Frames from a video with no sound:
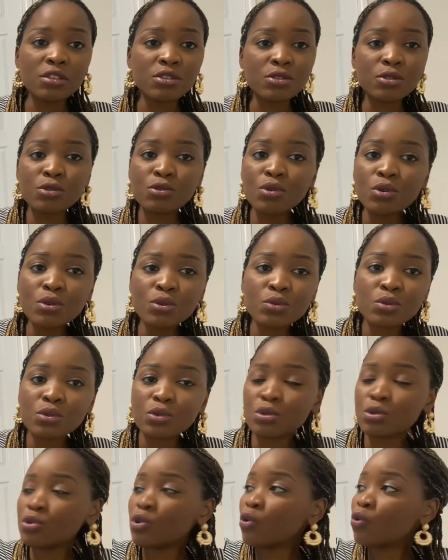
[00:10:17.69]
snow
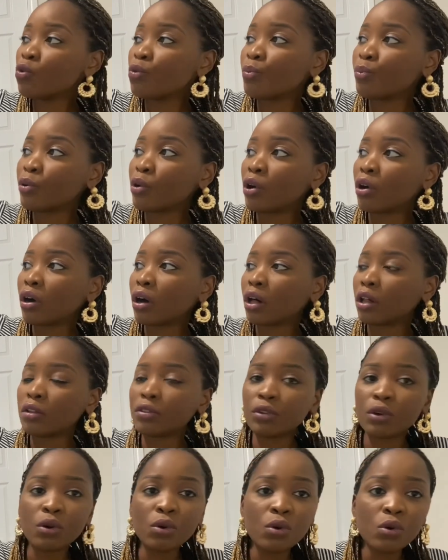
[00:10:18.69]
snow will block
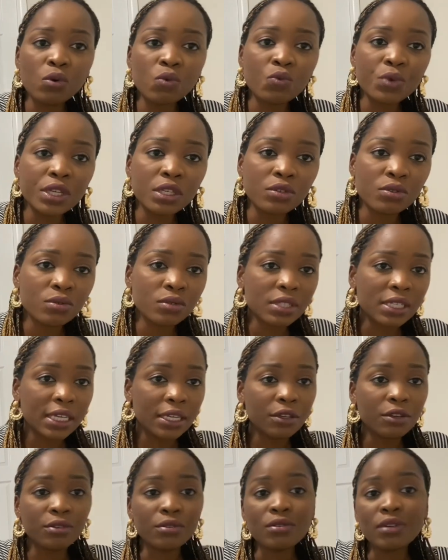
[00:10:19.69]
the whole windows
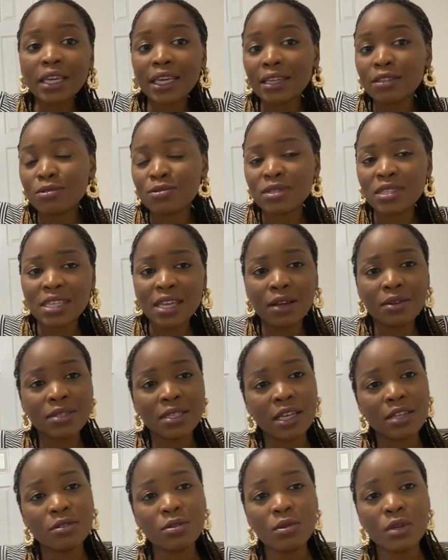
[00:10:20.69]
and you don't get to see
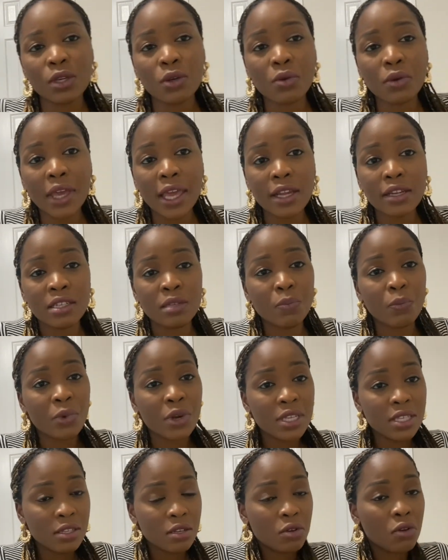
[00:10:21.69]
outside so it could get
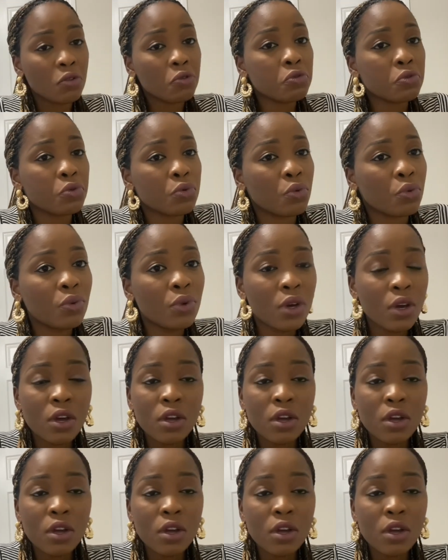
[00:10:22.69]
depressing also